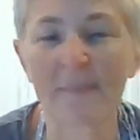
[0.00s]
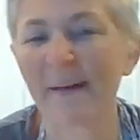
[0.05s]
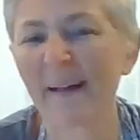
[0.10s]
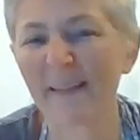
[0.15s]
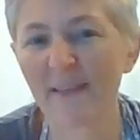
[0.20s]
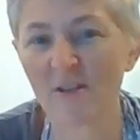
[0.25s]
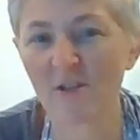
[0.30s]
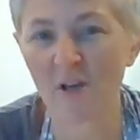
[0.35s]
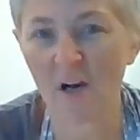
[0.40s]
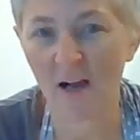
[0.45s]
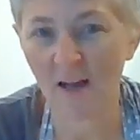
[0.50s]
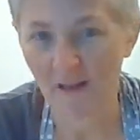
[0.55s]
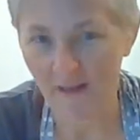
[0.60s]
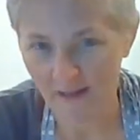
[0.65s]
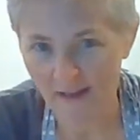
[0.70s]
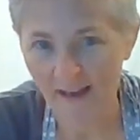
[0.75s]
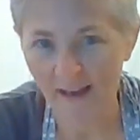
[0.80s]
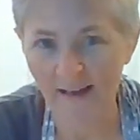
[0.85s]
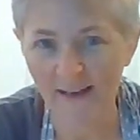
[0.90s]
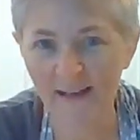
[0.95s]
made the
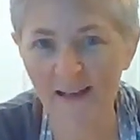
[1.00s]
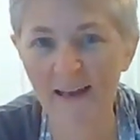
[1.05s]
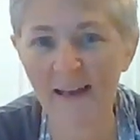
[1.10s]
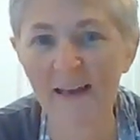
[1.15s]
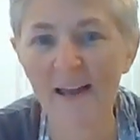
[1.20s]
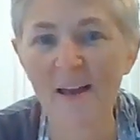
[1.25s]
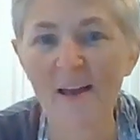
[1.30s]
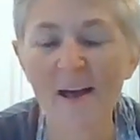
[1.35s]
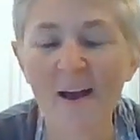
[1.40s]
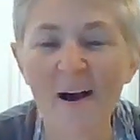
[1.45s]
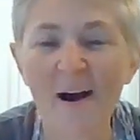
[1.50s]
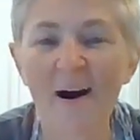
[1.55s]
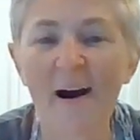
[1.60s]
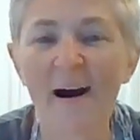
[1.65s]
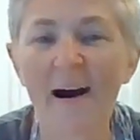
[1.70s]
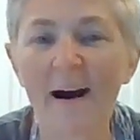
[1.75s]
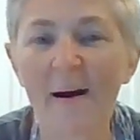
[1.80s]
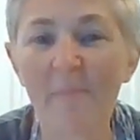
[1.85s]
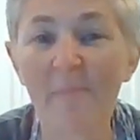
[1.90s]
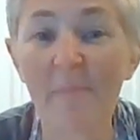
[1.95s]
chocolate cake,
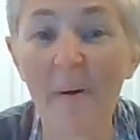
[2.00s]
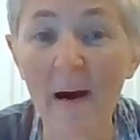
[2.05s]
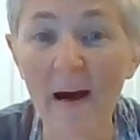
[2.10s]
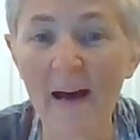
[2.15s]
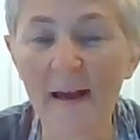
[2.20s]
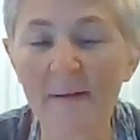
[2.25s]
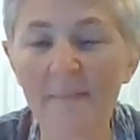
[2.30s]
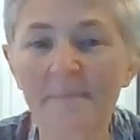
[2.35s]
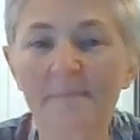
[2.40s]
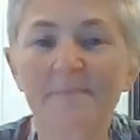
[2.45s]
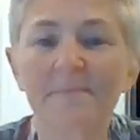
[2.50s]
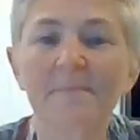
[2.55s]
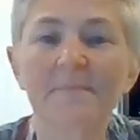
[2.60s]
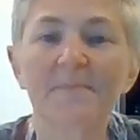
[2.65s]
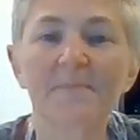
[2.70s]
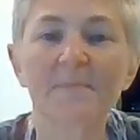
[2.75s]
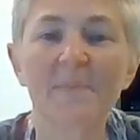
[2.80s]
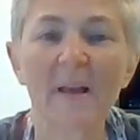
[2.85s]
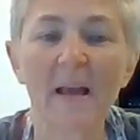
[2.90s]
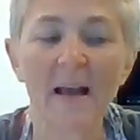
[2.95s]
but
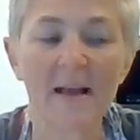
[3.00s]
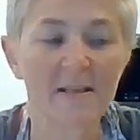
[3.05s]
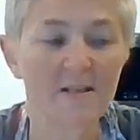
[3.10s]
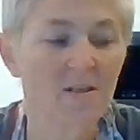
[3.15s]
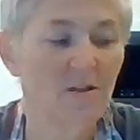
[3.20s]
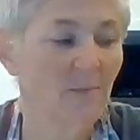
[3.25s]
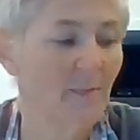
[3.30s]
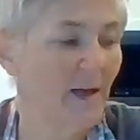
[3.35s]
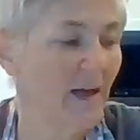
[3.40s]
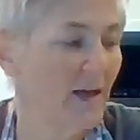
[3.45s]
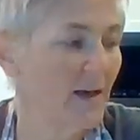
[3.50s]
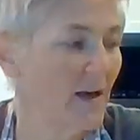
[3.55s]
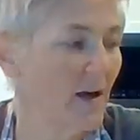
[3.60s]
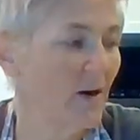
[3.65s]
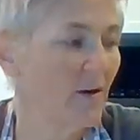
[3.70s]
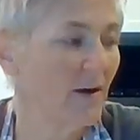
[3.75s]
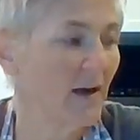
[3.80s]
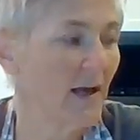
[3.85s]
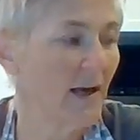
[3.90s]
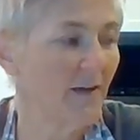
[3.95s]
as you may
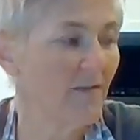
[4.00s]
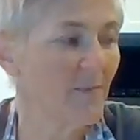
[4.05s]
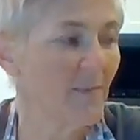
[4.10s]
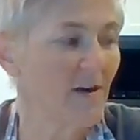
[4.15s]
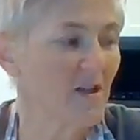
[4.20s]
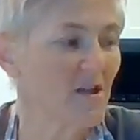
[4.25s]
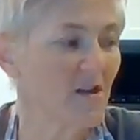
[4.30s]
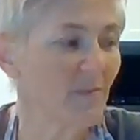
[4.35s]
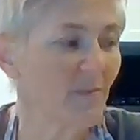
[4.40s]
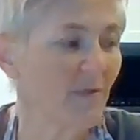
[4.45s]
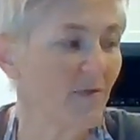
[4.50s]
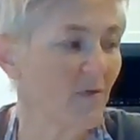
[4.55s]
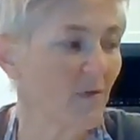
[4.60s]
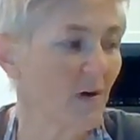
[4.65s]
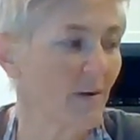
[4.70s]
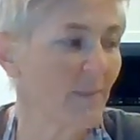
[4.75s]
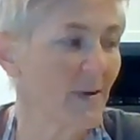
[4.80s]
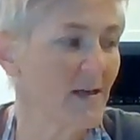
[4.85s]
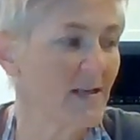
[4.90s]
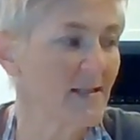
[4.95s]
know, and I have mentioned
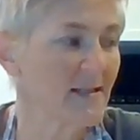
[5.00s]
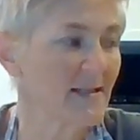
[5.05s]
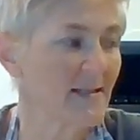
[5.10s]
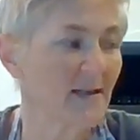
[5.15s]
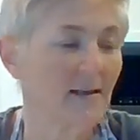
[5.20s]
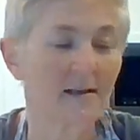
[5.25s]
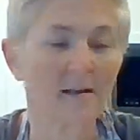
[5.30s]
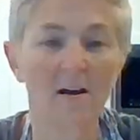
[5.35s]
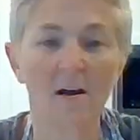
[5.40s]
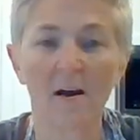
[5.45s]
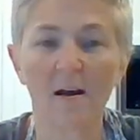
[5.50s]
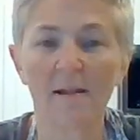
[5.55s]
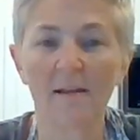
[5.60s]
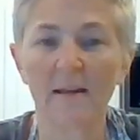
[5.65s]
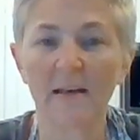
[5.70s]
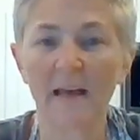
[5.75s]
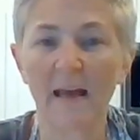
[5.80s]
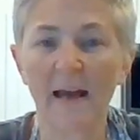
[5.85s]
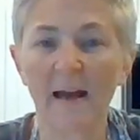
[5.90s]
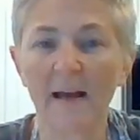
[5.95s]
before, my son
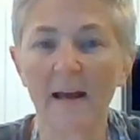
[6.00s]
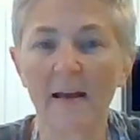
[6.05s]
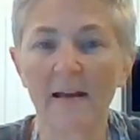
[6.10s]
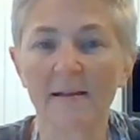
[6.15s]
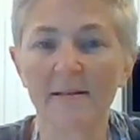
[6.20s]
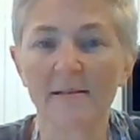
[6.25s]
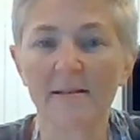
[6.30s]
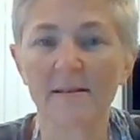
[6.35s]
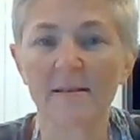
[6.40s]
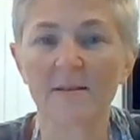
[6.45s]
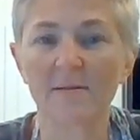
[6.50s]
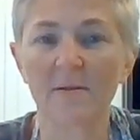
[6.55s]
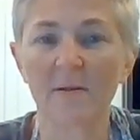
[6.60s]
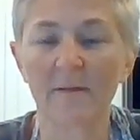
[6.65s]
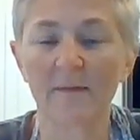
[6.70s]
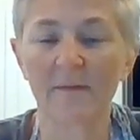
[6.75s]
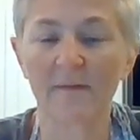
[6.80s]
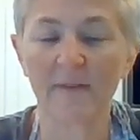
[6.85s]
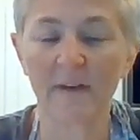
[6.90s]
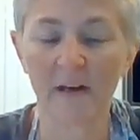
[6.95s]
Colin has
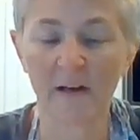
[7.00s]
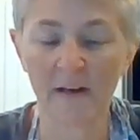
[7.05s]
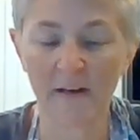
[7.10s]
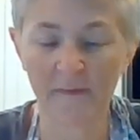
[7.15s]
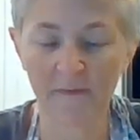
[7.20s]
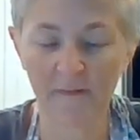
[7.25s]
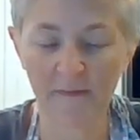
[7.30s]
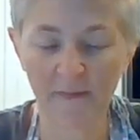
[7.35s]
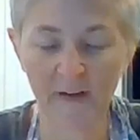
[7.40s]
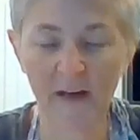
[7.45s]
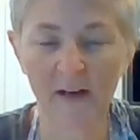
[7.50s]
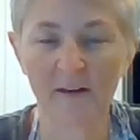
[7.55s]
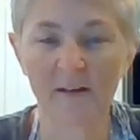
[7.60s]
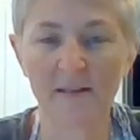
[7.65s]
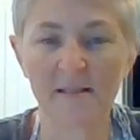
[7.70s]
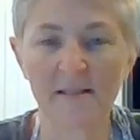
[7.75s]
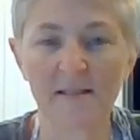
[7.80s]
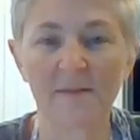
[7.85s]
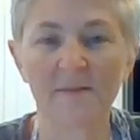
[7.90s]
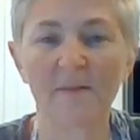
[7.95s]
very, very
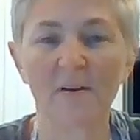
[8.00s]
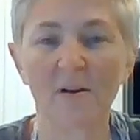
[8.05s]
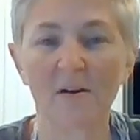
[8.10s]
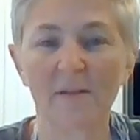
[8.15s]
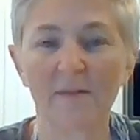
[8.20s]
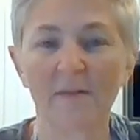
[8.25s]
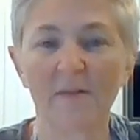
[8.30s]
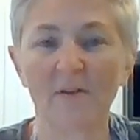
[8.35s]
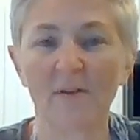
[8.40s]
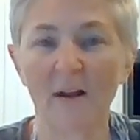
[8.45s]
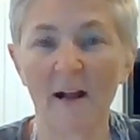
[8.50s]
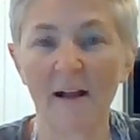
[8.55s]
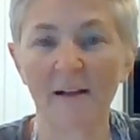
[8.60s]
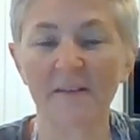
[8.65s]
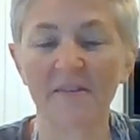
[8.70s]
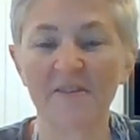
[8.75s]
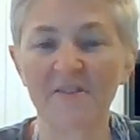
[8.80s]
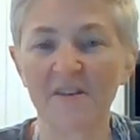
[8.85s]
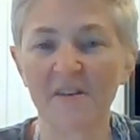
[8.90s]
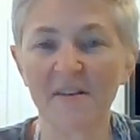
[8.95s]
severe food
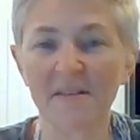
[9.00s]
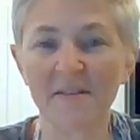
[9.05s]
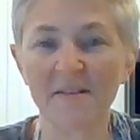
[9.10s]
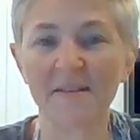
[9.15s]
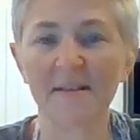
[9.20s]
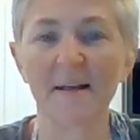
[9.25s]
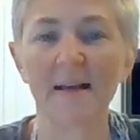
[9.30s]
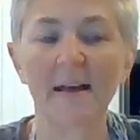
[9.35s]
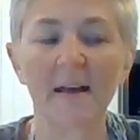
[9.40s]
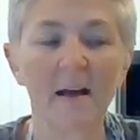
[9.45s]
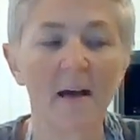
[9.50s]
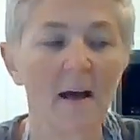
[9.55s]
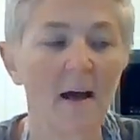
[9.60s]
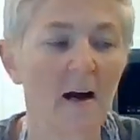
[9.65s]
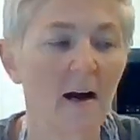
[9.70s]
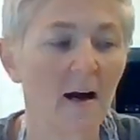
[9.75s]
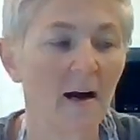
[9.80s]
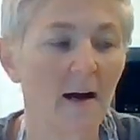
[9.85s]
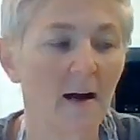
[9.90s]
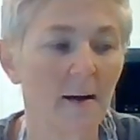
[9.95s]
allergies
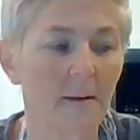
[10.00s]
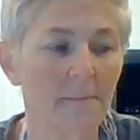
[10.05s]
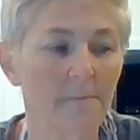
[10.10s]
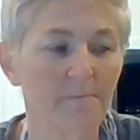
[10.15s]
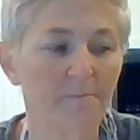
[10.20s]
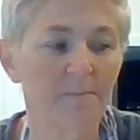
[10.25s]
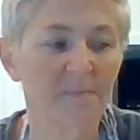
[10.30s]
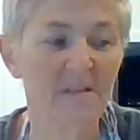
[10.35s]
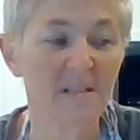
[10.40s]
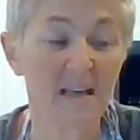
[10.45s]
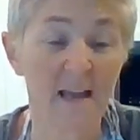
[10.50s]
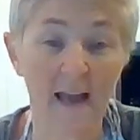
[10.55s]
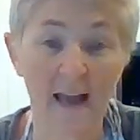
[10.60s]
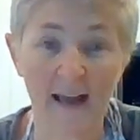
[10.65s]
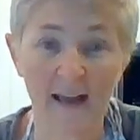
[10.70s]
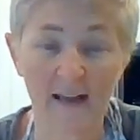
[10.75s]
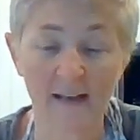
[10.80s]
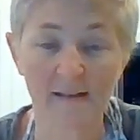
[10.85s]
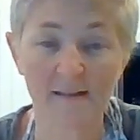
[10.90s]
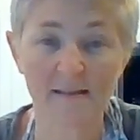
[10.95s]
to
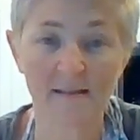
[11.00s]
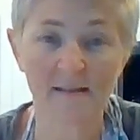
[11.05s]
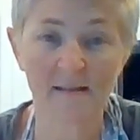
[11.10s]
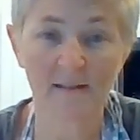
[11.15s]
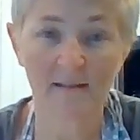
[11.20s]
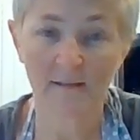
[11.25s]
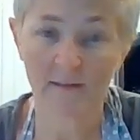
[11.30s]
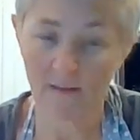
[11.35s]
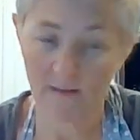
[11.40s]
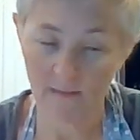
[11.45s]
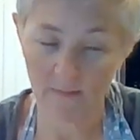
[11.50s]
eggs.